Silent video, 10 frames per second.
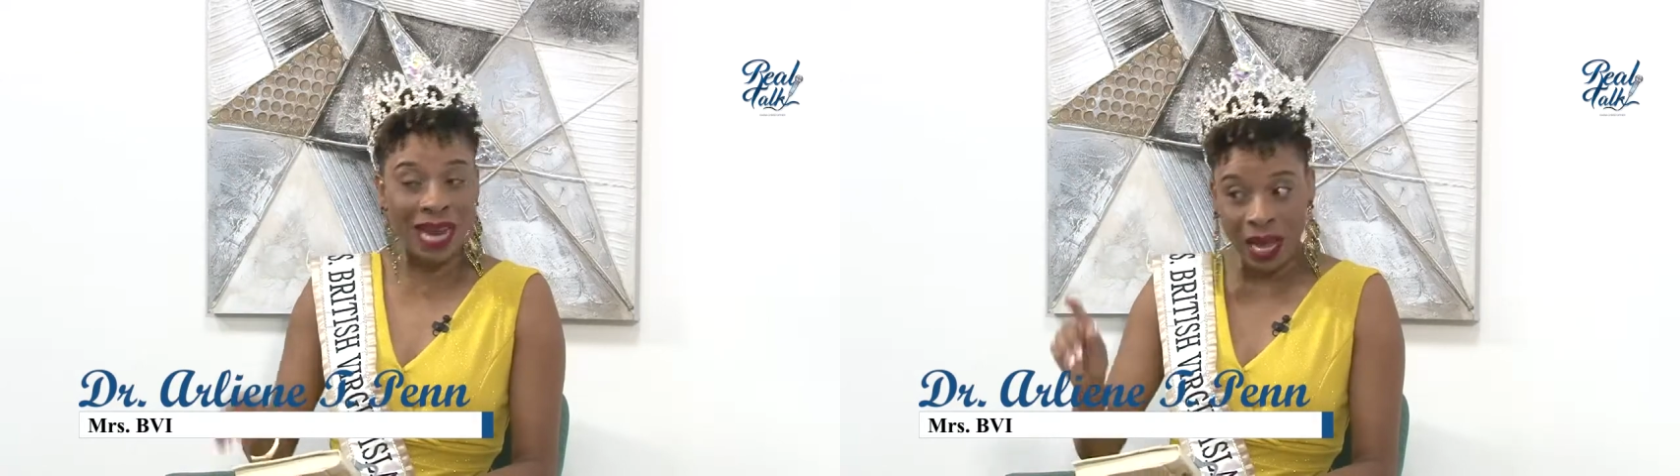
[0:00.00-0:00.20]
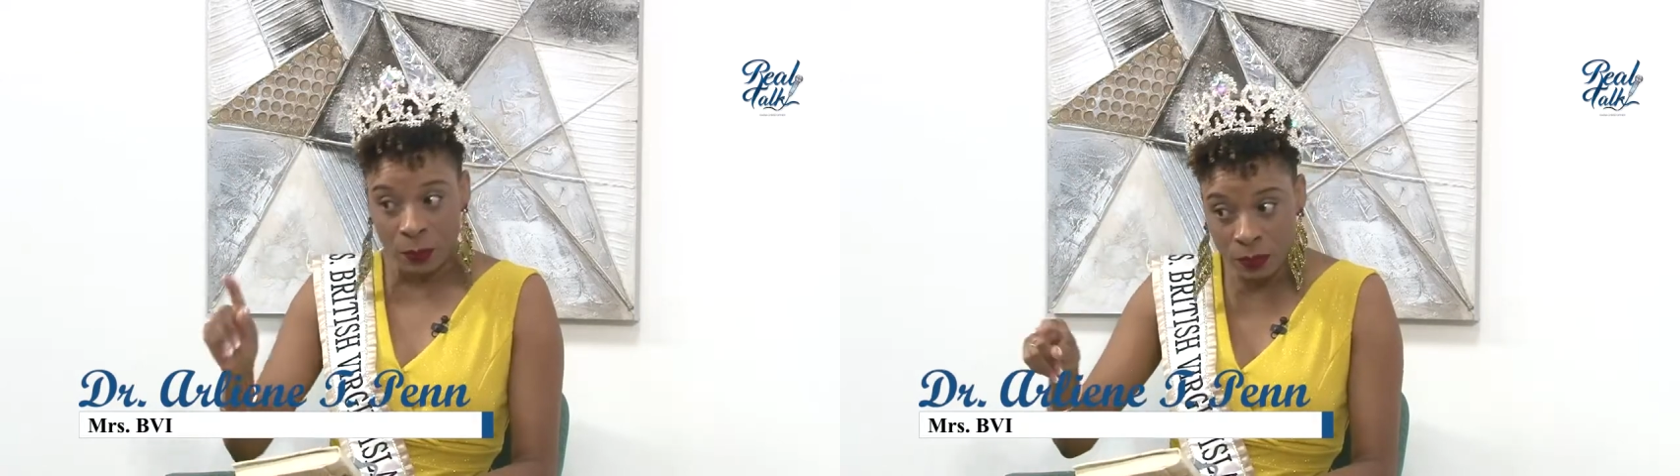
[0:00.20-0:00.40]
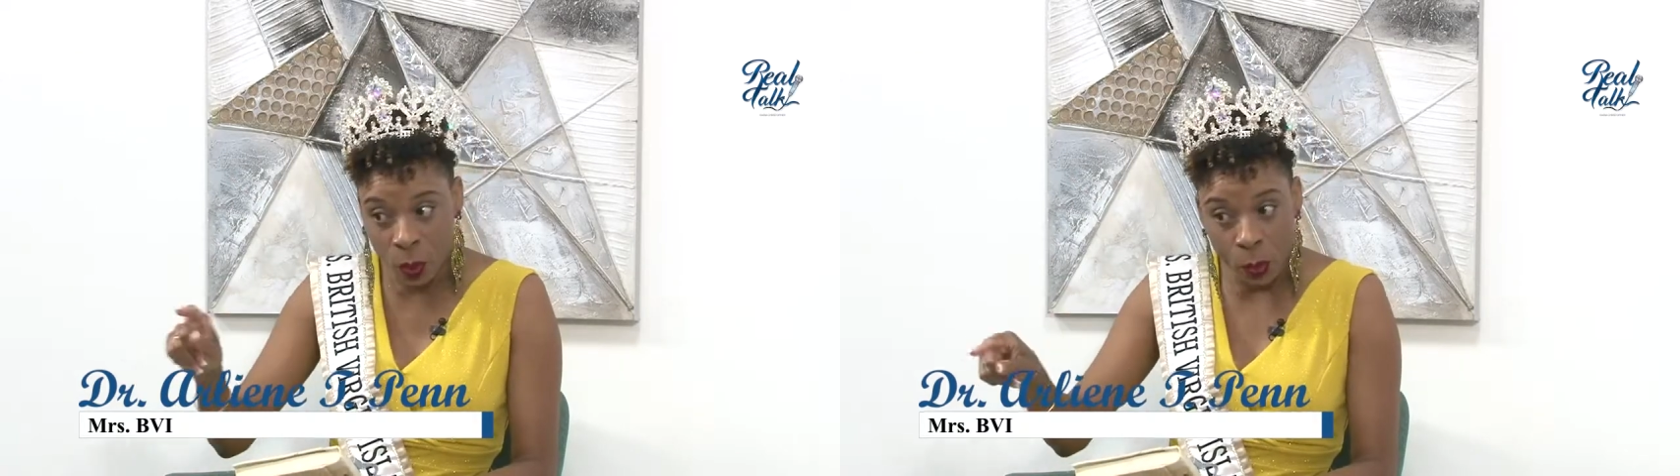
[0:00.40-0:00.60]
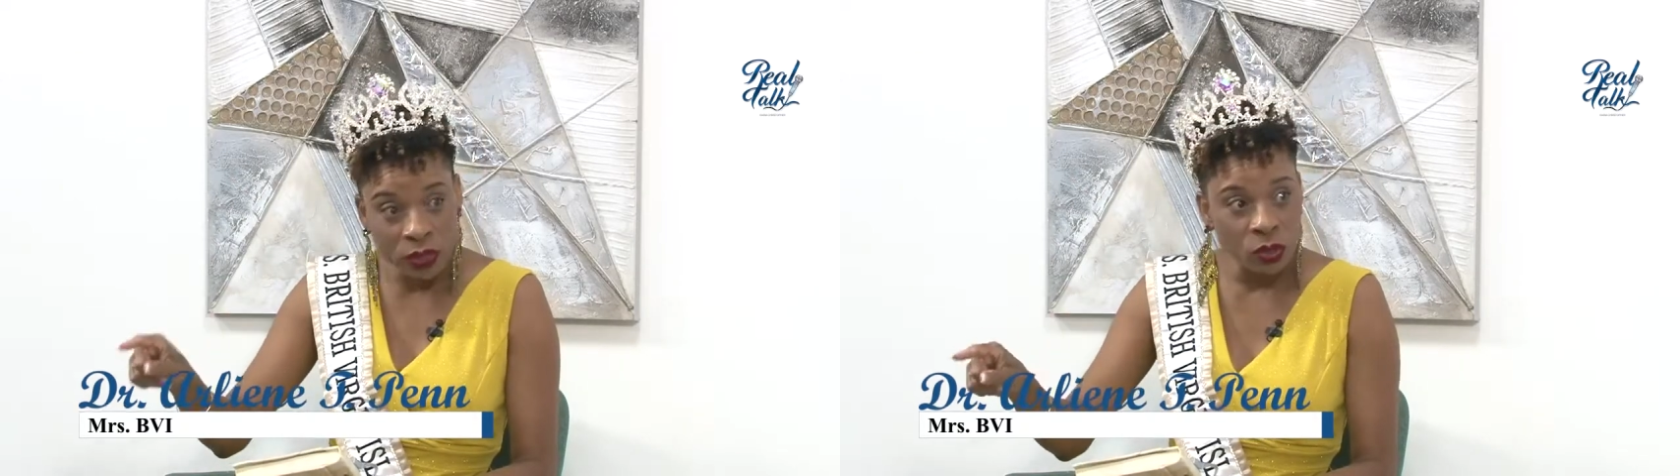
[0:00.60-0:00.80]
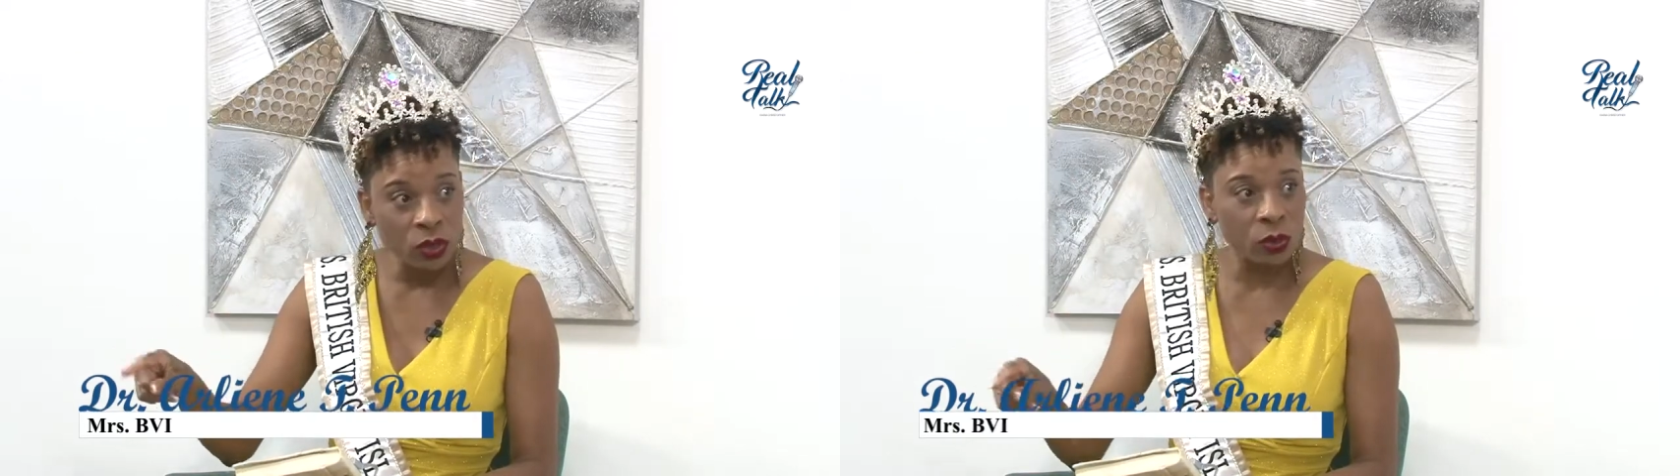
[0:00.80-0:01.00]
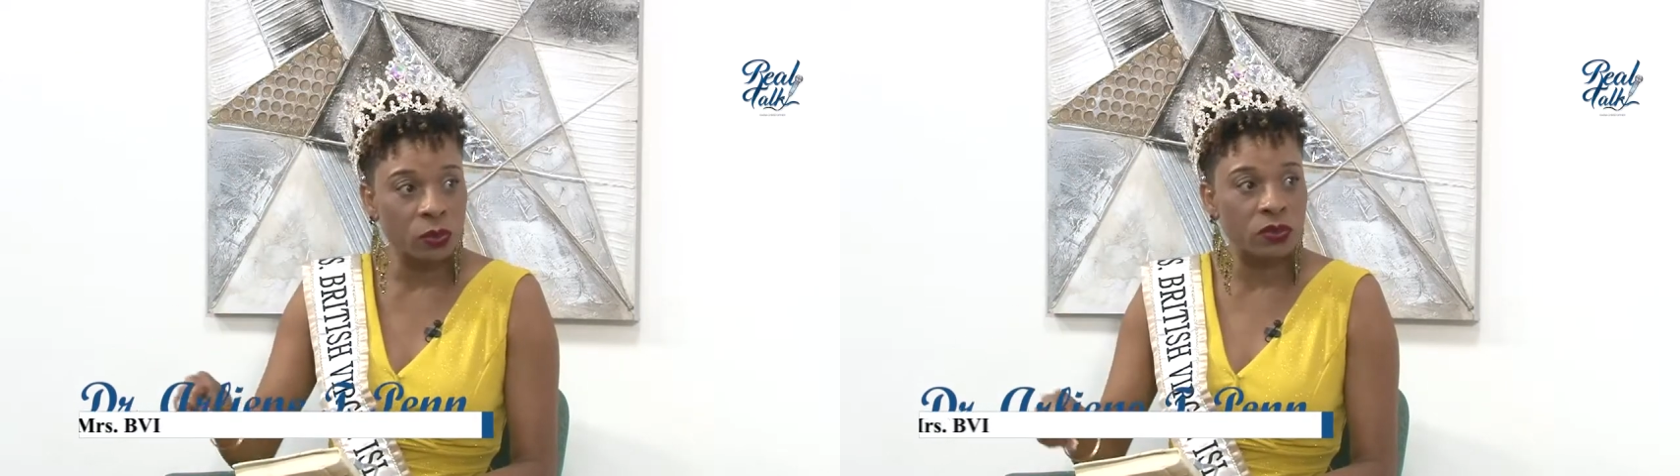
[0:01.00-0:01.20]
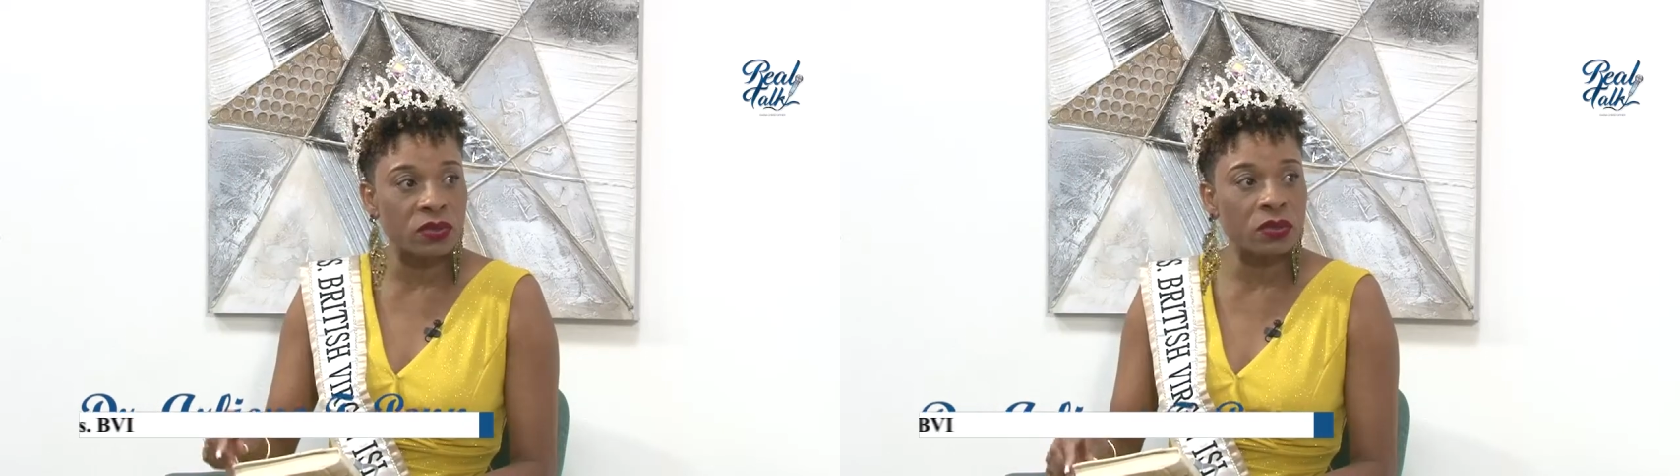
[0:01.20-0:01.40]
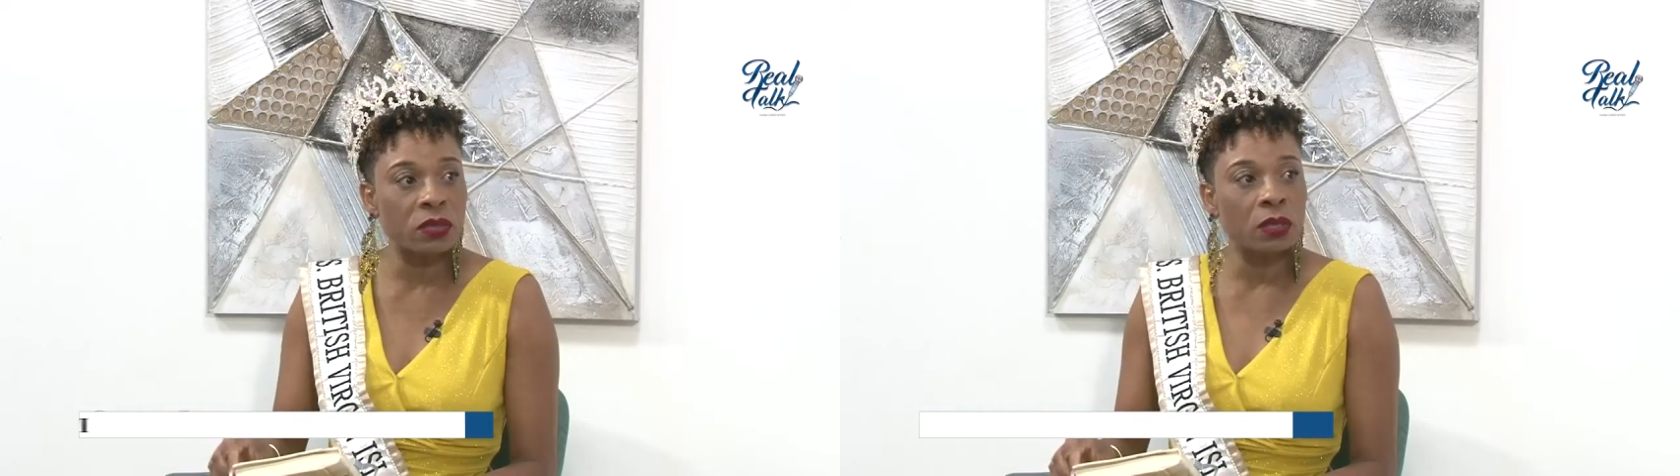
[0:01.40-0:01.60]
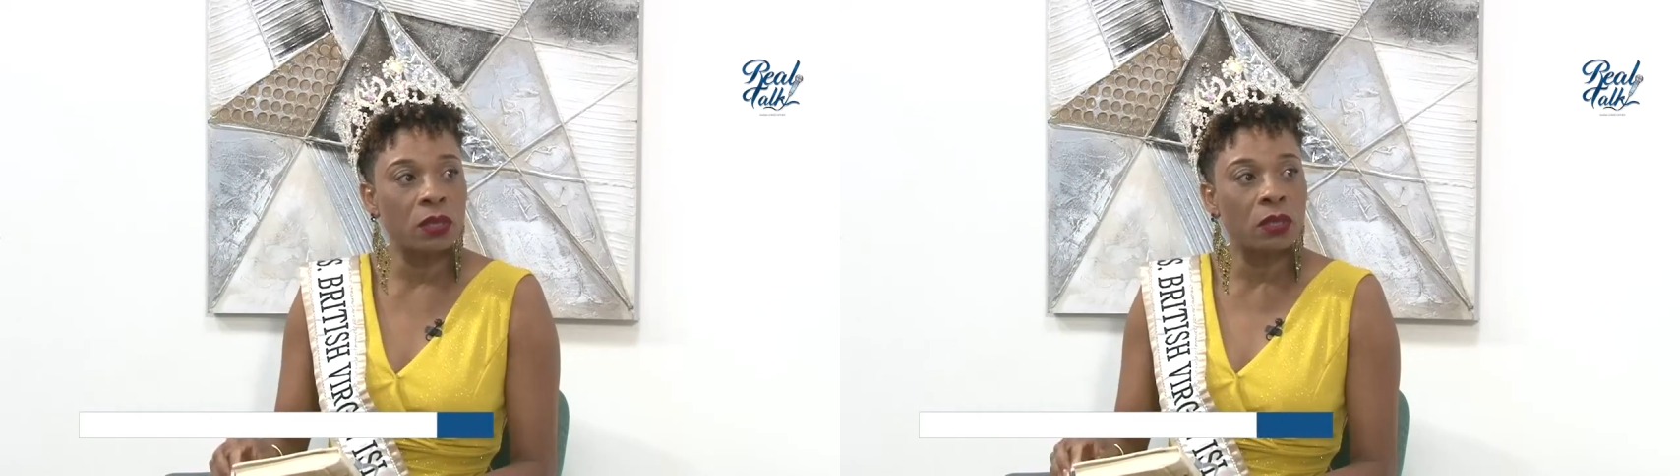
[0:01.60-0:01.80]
that I am going to use